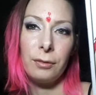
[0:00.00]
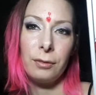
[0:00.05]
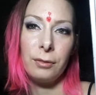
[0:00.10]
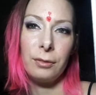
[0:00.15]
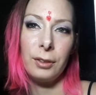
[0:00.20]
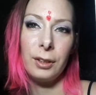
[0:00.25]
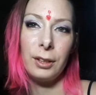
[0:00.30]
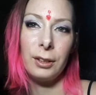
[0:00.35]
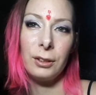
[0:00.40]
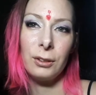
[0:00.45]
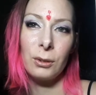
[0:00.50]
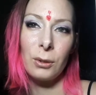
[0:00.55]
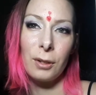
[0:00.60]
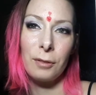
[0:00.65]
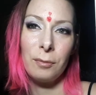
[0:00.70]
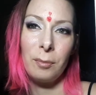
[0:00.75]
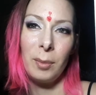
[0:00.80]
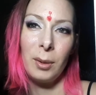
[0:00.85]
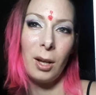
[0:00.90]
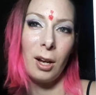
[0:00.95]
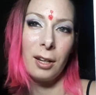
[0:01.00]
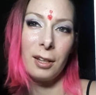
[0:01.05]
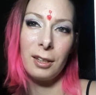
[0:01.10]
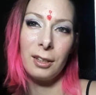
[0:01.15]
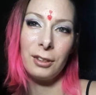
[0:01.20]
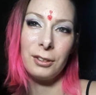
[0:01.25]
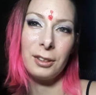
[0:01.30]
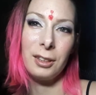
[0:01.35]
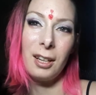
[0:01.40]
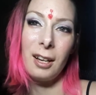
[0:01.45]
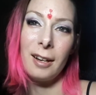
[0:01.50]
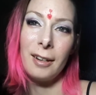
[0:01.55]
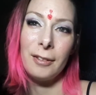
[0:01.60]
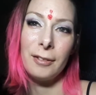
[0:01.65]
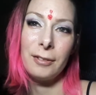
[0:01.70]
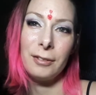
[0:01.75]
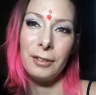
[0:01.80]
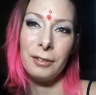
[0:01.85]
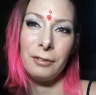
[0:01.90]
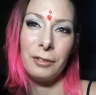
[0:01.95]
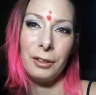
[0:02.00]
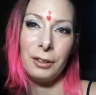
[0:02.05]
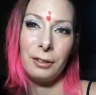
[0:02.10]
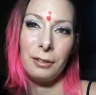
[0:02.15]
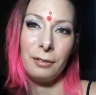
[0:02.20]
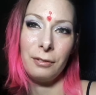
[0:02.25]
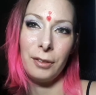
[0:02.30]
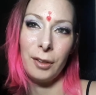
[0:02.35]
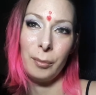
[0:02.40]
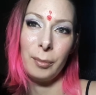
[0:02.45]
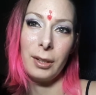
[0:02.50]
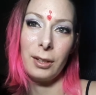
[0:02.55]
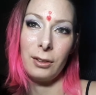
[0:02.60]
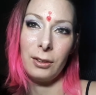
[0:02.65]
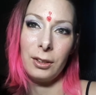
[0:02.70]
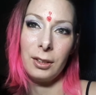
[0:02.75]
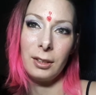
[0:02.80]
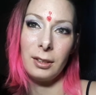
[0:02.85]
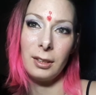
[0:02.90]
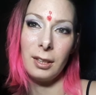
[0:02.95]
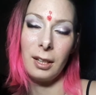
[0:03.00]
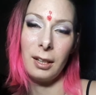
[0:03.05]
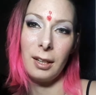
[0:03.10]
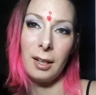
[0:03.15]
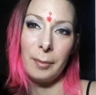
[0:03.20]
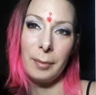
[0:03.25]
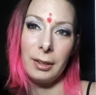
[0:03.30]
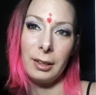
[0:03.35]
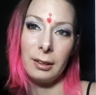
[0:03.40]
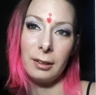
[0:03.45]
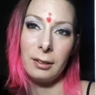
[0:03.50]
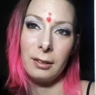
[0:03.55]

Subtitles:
He's sort of blocking your love if you're the female in this dynamic.